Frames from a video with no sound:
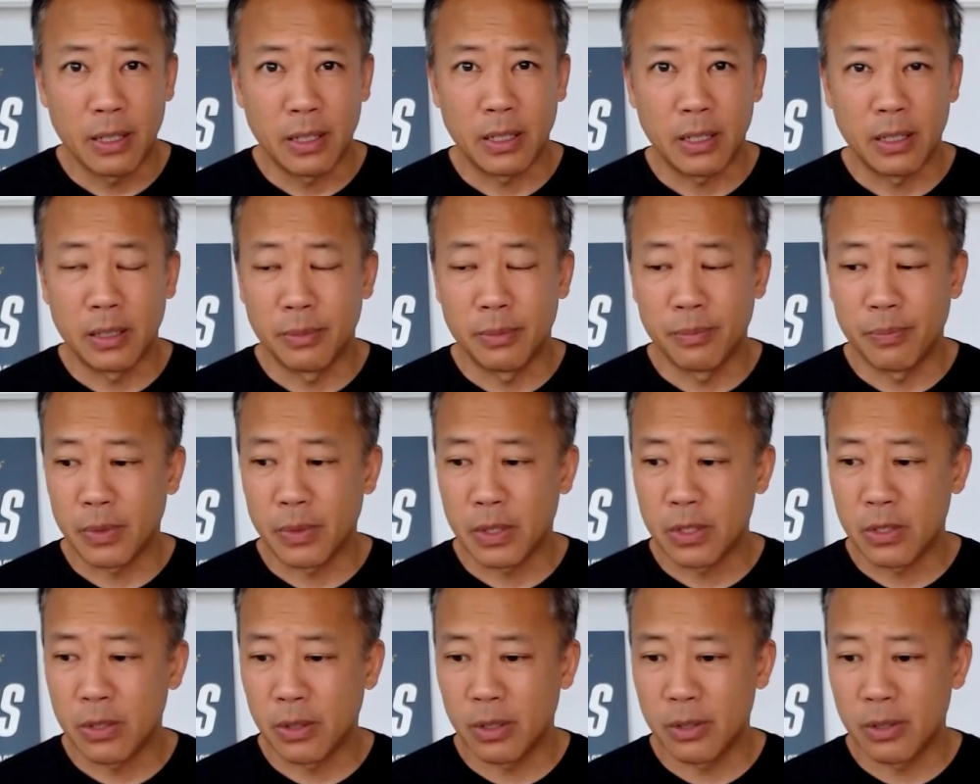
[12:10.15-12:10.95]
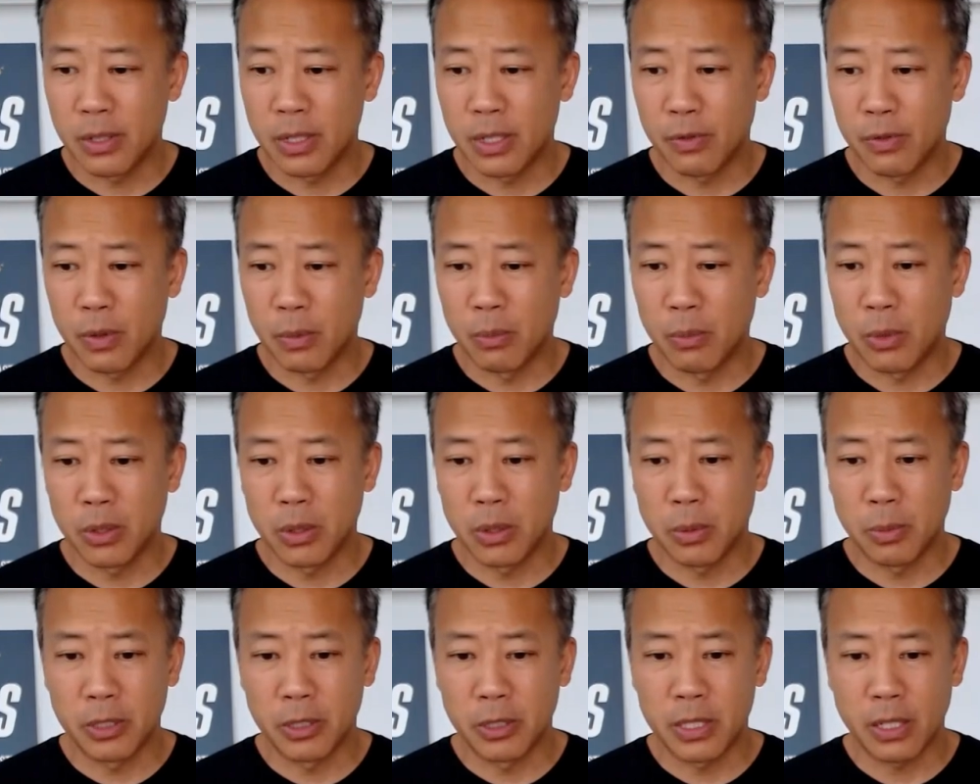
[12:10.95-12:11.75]
Um, so there's different
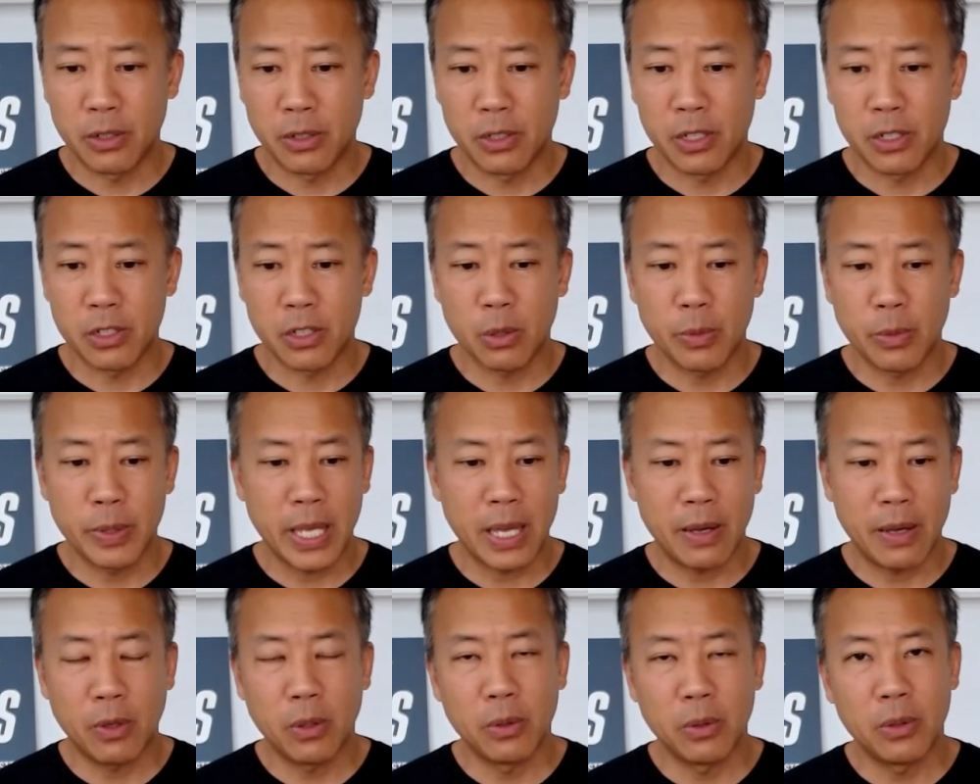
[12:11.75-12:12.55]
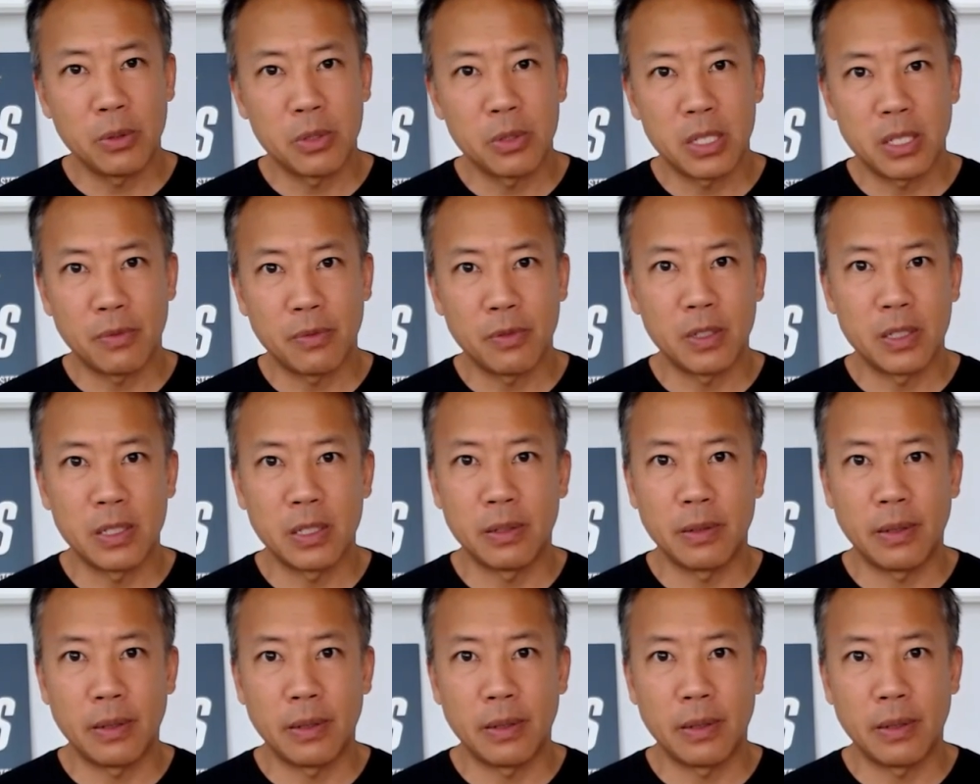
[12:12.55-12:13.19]
multiple intelligence. So we have all those different